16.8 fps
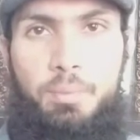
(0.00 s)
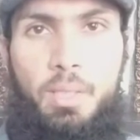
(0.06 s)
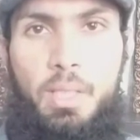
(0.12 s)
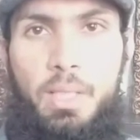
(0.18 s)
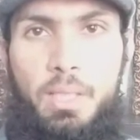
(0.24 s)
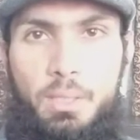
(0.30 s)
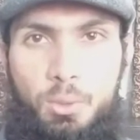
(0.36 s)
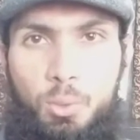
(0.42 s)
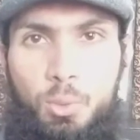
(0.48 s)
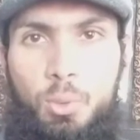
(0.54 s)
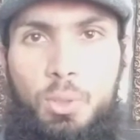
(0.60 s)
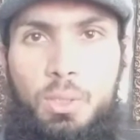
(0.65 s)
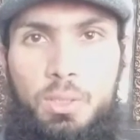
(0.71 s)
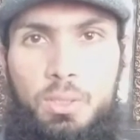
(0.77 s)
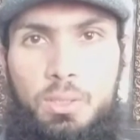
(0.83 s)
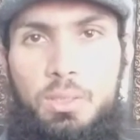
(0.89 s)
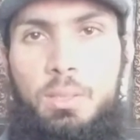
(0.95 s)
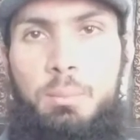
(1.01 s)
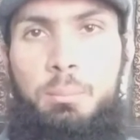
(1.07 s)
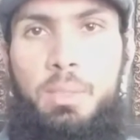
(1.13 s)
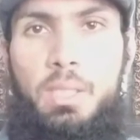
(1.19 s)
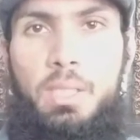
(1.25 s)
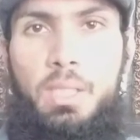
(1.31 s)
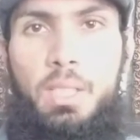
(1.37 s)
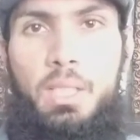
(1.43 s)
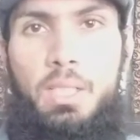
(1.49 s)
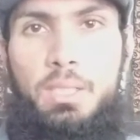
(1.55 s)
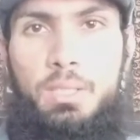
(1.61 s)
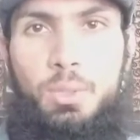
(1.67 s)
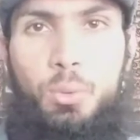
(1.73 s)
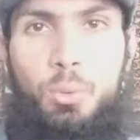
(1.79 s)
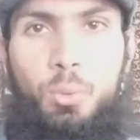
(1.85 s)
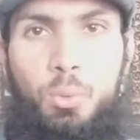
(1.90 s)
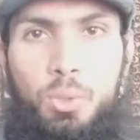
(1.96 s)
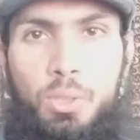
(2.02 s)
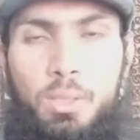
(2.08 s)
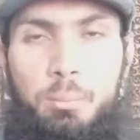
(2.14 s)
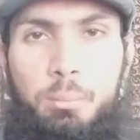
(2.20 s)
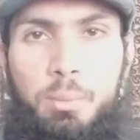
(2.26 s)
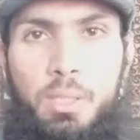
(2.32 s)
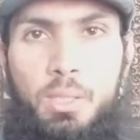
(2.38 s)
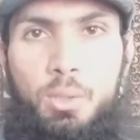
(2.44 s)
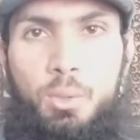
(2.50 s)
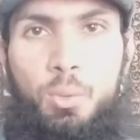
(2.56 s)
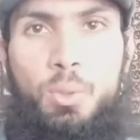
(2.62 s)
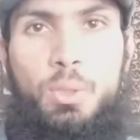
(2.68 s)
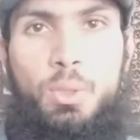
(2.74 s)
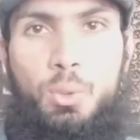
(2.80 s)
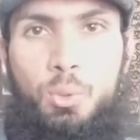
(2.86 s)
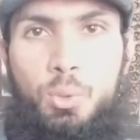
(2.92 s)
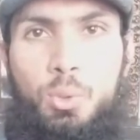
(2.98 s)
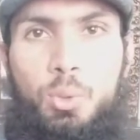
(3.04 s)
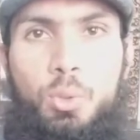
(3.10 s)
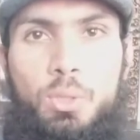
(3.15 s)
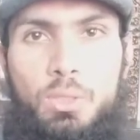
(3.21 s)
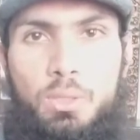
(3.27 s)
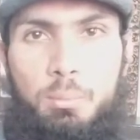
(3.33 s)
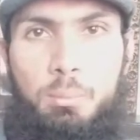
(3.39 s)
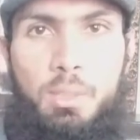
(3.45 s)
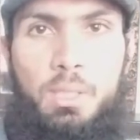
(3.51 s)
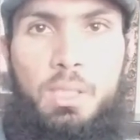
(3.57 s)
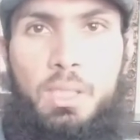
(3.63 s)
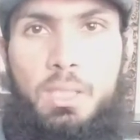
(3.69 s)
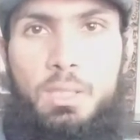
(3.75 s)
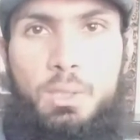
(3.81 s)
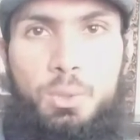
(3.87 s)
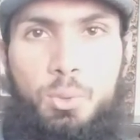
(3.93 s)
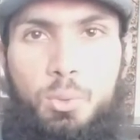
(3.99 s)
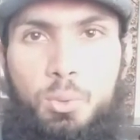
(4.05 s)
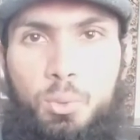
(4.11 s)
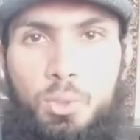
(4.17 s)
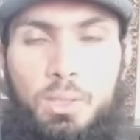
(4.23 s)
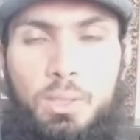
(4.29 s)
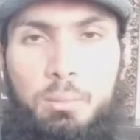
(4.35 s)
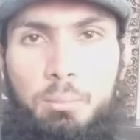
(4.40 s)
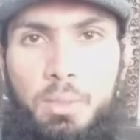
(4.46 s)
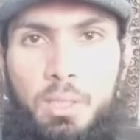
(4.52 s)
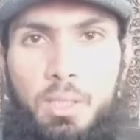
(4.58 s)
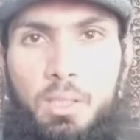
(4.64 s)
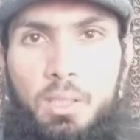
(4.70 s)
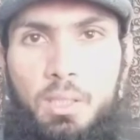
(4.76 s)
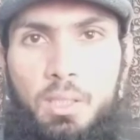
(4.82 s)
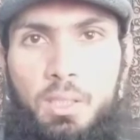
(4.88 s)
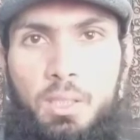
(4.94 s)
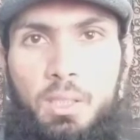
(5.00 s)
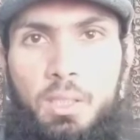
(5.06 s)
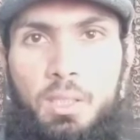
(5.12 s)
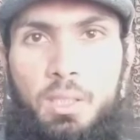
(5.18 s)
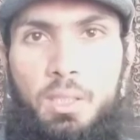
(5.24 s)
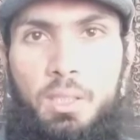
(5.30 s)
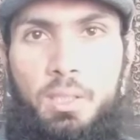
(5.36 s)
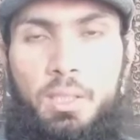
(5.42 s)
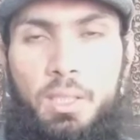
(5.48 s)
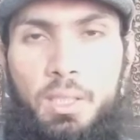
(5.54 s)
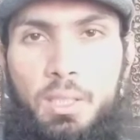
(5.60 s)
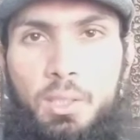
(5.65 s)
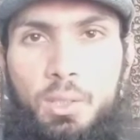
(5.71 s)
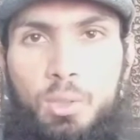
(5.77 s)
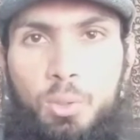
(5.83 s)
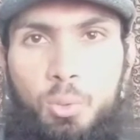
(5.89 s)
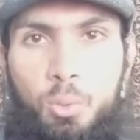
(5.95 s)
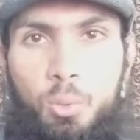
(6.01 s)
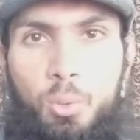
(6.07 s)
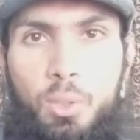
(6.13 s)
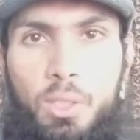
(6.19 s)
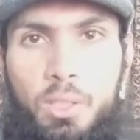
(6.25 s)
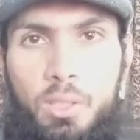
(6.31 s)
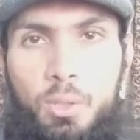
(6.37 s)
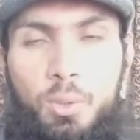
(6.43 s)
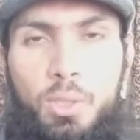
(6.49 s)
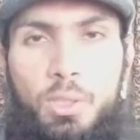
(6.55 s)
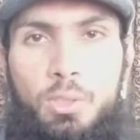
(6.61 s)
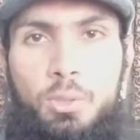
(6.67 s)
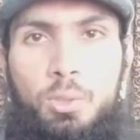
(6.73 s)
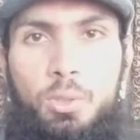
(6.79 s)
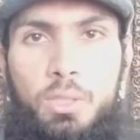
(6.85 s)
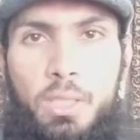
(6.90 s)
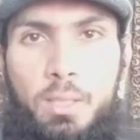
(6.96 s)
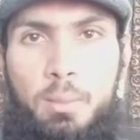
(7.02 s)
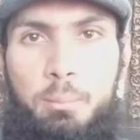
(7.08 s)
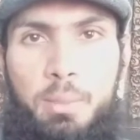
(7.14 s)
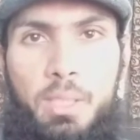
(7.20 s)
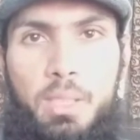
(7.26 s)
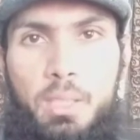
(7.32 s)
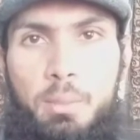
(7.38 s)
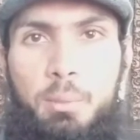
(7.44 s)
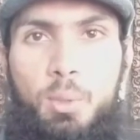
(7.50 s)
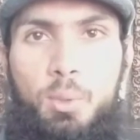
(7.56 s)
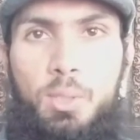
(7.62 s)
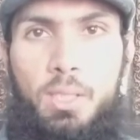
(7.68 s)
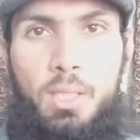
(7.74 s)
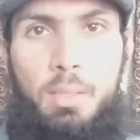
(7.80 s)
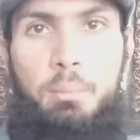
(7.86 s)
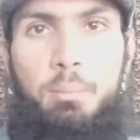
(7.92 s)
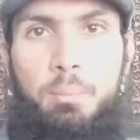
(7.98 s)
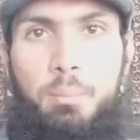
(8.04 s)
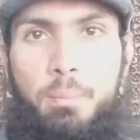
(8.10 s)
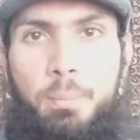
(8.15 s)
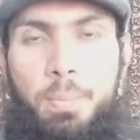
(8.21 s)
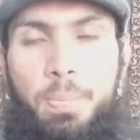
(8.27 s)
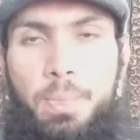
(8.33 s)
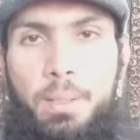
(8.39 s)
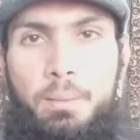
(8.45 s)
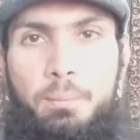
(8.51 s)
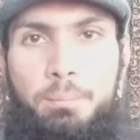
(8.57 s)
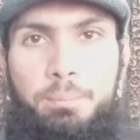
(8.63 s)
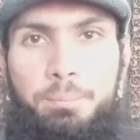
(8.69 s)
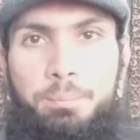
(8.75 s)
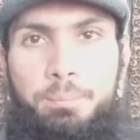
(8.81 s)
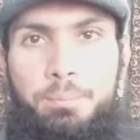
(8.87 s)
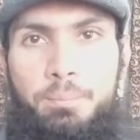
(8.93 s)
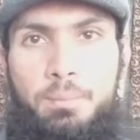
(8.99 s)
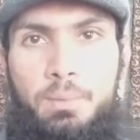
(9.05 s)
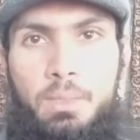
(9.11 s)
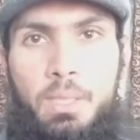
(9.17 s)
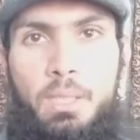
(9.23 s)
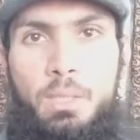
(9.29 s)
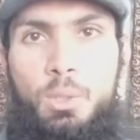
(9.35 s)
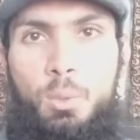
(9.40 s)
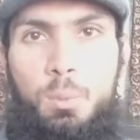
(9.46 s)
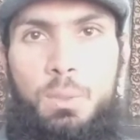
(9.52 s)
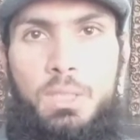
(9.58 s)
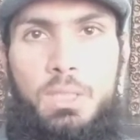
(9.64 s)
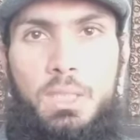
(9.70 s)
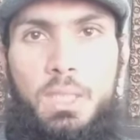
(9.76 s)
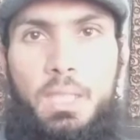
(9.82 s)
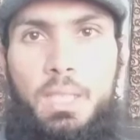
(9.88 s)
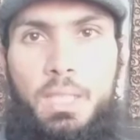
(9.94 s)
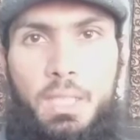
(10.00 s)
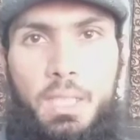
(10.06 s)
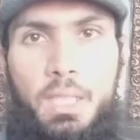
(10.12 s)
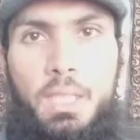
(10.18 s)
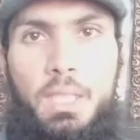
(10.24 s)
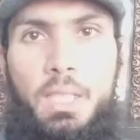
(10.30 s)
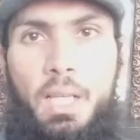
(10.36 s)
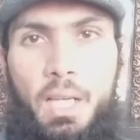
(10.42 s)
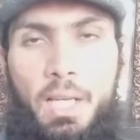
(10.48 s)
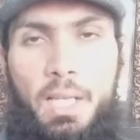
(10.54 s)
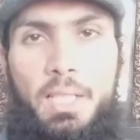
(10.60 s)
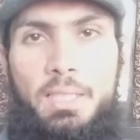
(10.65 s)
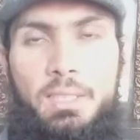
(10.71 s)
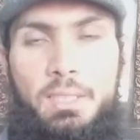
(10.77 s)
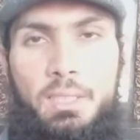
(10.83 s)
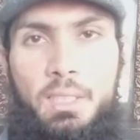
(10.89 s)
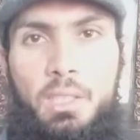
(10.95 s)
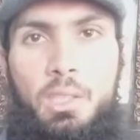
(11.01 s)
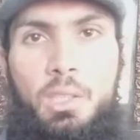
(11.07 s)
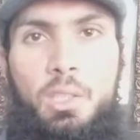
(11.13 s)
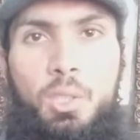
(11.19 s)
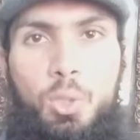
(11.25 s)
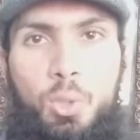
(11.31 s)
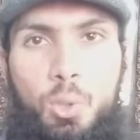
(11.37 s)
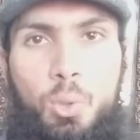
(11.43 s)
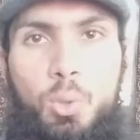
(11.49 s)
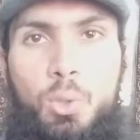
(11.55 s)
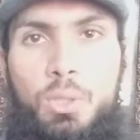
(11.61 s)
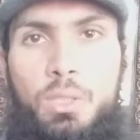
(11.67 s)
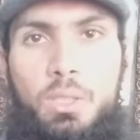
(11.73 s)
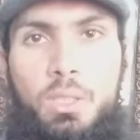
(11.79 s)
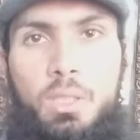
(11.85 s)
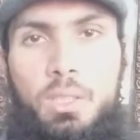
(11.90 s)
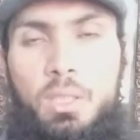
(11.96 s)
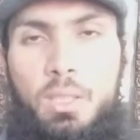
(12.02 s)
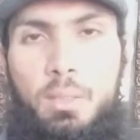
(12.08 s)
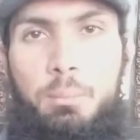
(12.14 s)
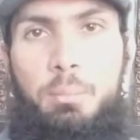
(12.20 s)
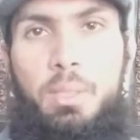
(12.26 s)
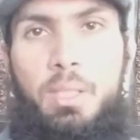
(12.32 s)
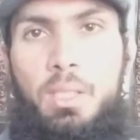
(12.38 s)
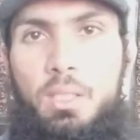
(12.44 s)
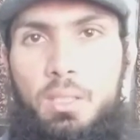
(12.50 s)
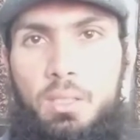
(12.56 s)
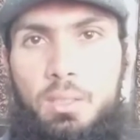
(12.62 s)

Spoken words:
I told somebody else to cook the meal, or you told somebody else to cook the meal, and you are going to tell me about him, then you will say, he has cooked the meal.